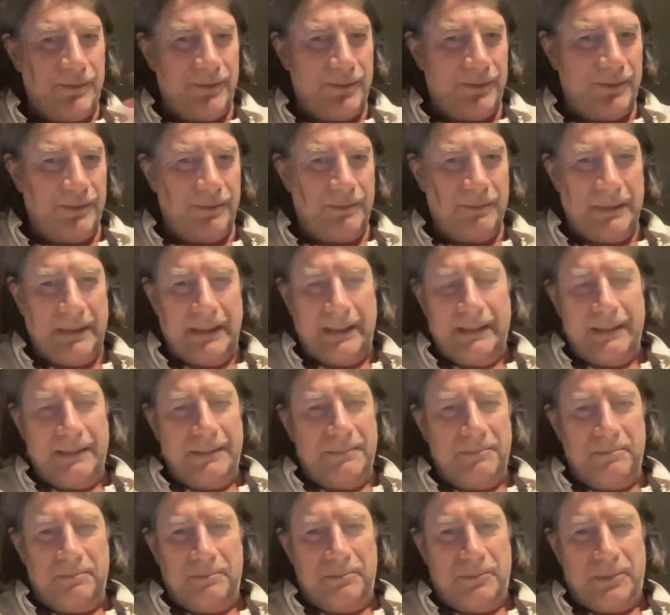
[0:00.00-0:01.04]
for
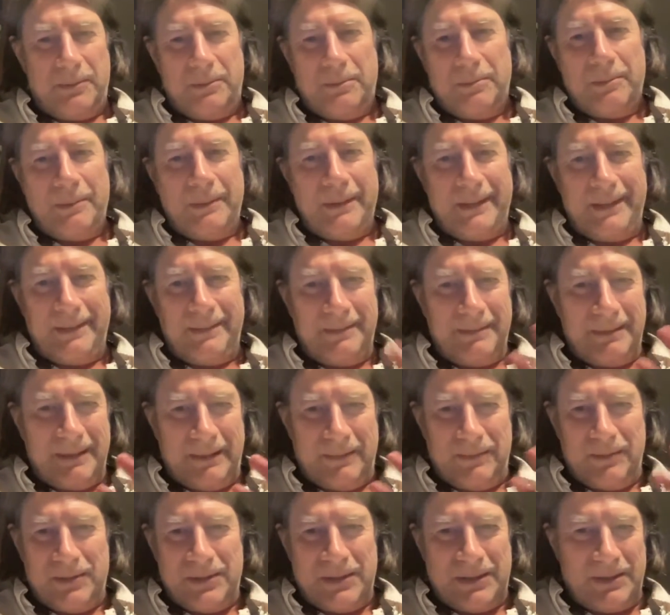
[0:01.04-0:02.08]
probably
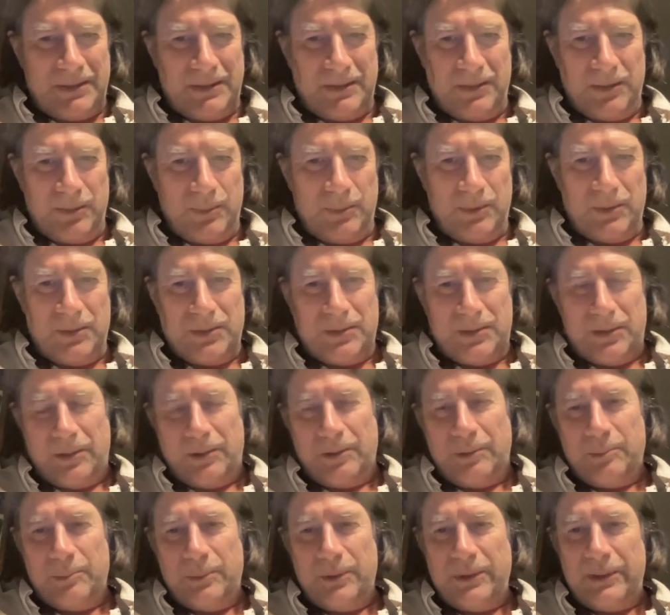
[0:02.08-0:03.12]
ever since humans
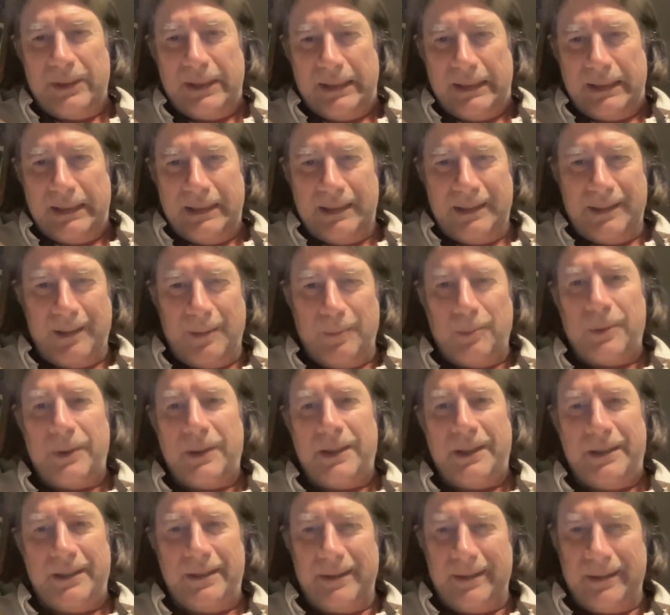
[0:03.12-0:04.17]
started building
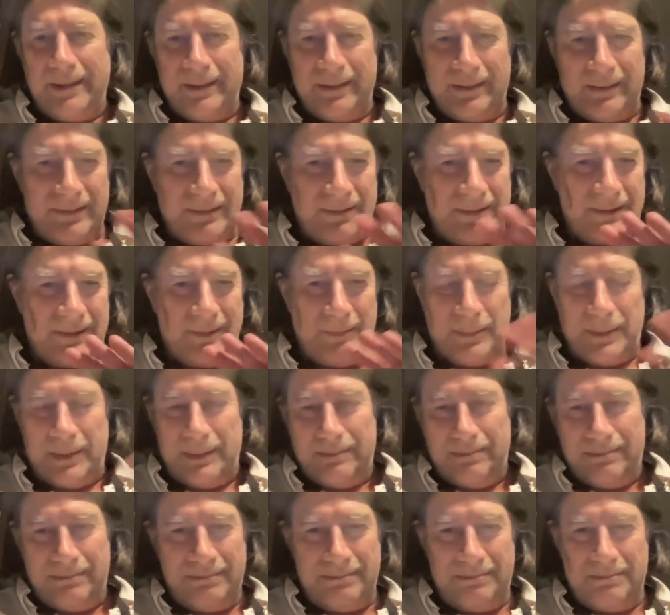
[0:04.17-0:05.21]
complicated things. I mean,
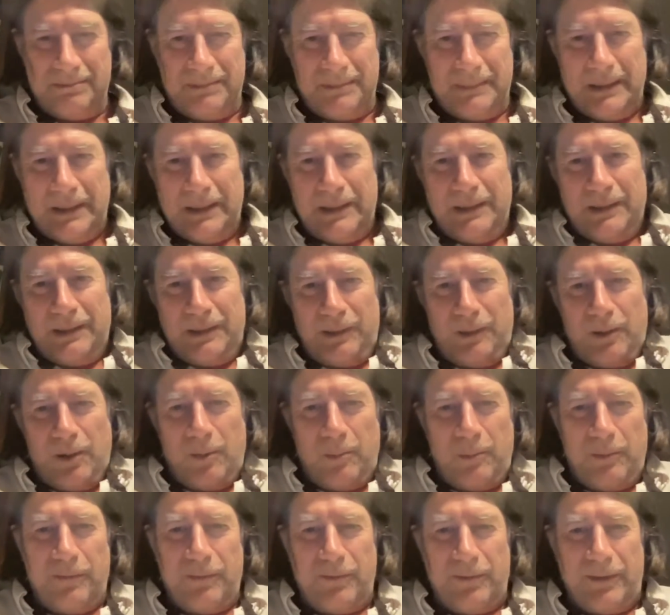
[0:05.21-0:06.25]
long
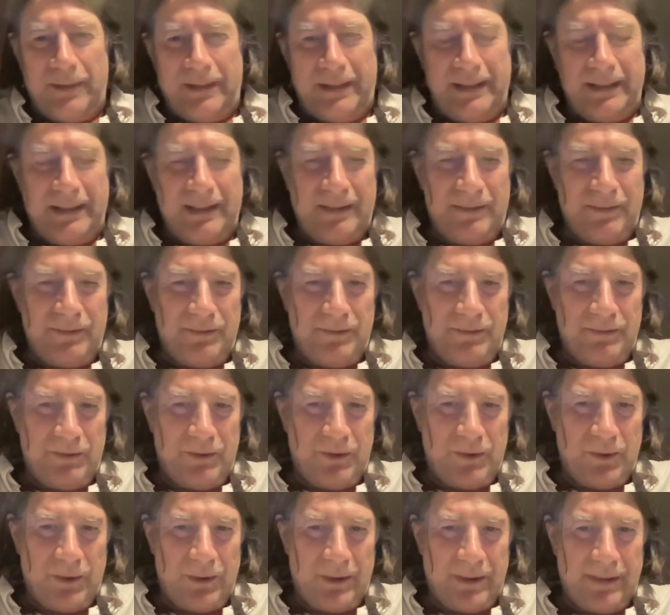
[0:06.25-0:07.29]
before any kind of
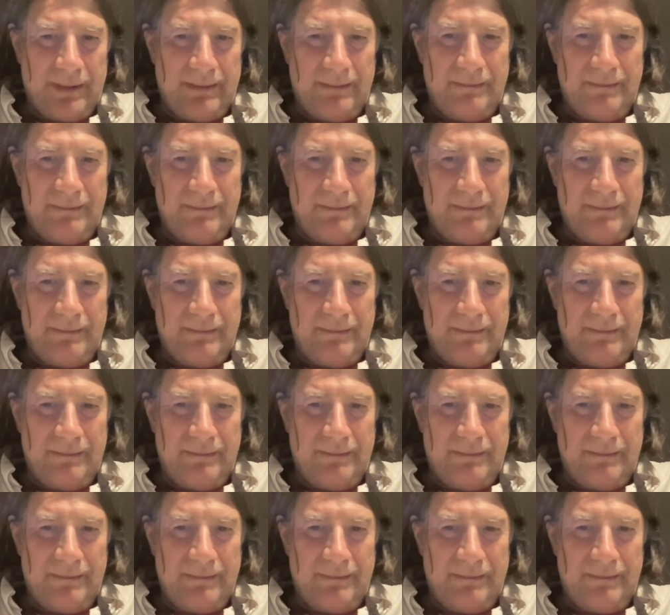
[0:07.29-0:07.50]
recorded